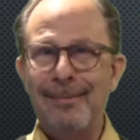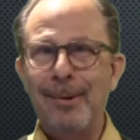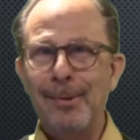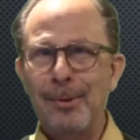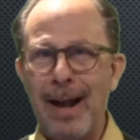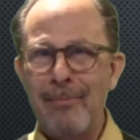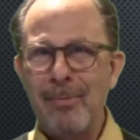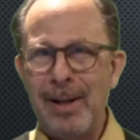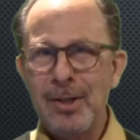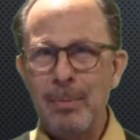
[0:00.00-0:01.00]
We would cram a
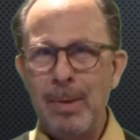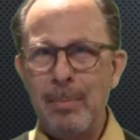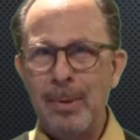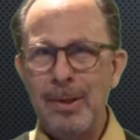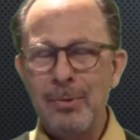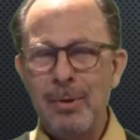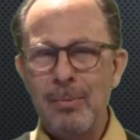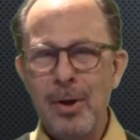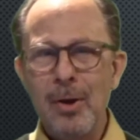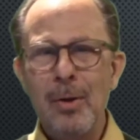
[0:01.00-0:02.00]
bunch of people into a
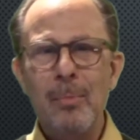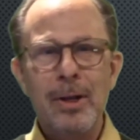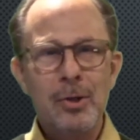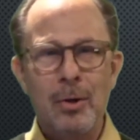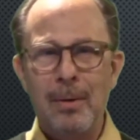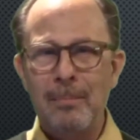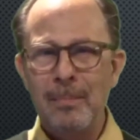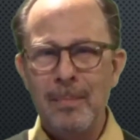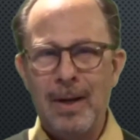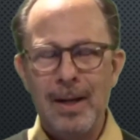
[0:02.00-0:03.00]
room, we'd show
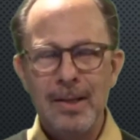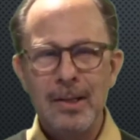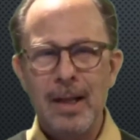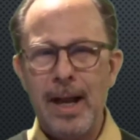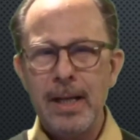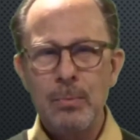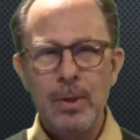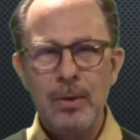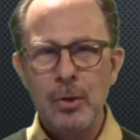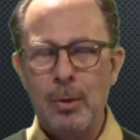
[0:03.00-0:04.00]
them slides,
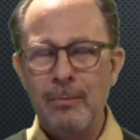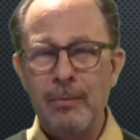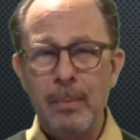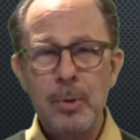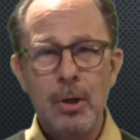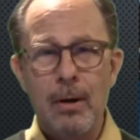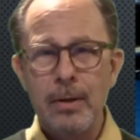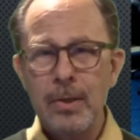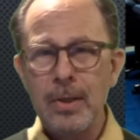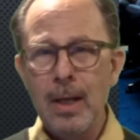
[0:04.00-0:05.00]
we'd show them flip
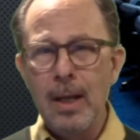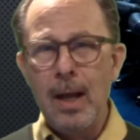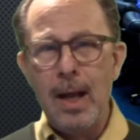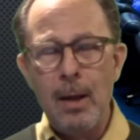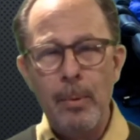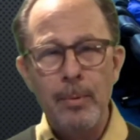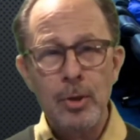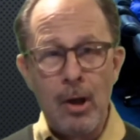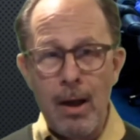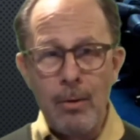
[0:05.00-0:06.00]
charts, we would
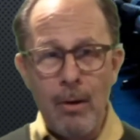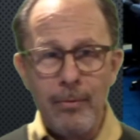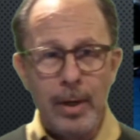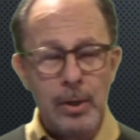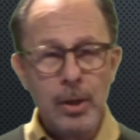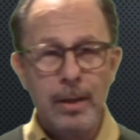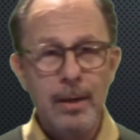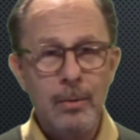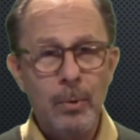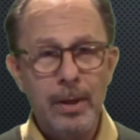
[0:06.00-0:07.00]
talk over each
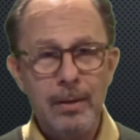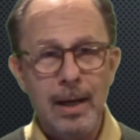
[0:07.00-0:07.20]
other, we'd